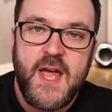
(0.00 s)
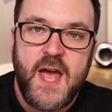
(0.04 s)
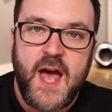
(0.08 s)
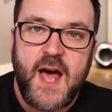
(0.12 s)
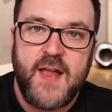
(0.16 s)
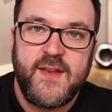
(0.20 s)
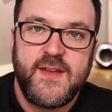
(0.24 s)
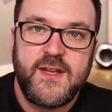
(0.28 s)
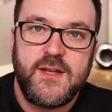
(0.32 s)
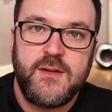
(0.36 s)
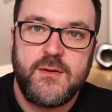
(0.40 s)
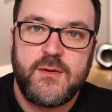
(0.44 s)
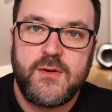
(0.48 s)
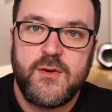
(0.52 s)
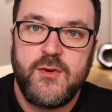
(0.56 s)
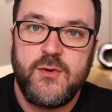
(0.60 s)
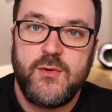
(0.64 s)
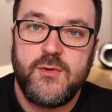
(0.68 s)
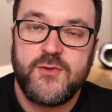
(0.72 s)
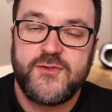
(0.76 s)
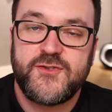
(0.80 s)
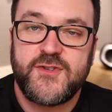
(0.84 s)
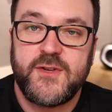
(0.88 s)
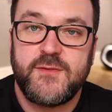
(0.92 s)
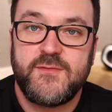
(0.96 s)
and then you can
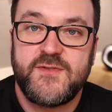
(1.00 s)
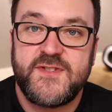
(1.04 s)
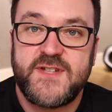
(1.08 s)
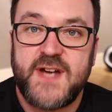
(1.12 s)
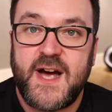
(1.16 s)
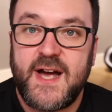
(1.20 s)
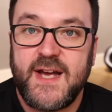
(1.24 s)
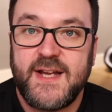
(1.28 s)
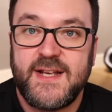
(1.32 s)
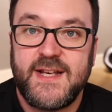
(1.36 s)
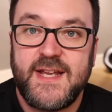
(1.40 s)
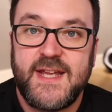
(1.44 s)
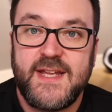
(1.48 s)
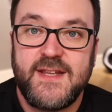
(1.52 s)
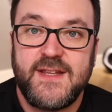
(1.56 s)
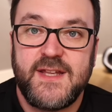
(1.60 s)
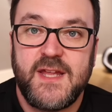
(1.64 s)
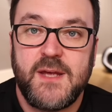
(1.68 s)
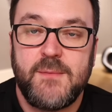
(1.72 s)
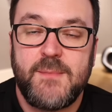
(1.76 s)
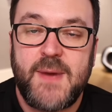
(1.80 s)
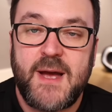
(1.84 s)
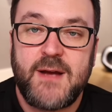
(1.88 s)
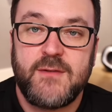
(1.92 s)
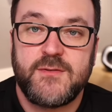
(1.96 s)
also dial in the
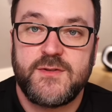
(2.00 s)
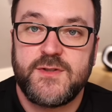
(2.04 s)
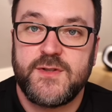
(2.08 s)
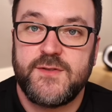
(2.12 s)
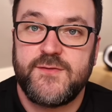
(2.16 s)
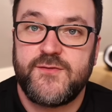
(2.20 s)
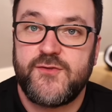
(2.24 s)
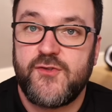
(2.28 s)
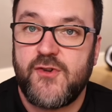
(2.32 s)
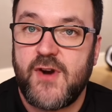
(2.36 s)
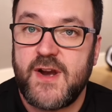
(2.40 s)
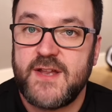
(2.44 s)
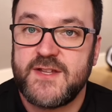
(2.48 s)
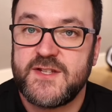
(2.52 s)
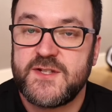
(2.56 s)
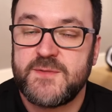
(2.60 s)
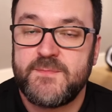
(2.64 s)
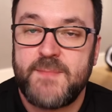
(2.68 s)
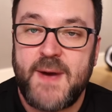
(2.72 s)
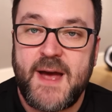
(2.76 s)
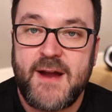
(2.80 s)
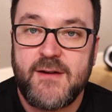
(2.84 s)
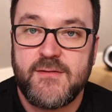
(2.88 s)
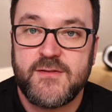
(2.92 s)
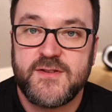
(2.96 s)
amount of
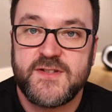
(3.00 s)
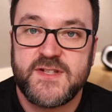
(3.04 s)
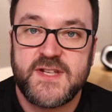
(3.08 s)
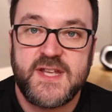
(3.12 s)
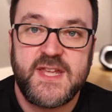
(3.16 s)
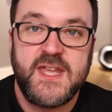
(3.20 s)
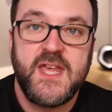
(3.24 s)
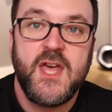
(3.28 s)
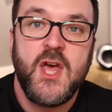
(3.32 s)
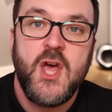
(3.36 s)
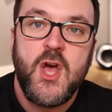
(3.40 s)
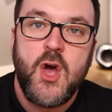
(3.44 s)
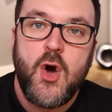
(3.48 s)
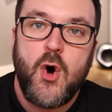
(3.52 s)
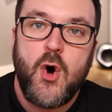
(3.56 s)
transparency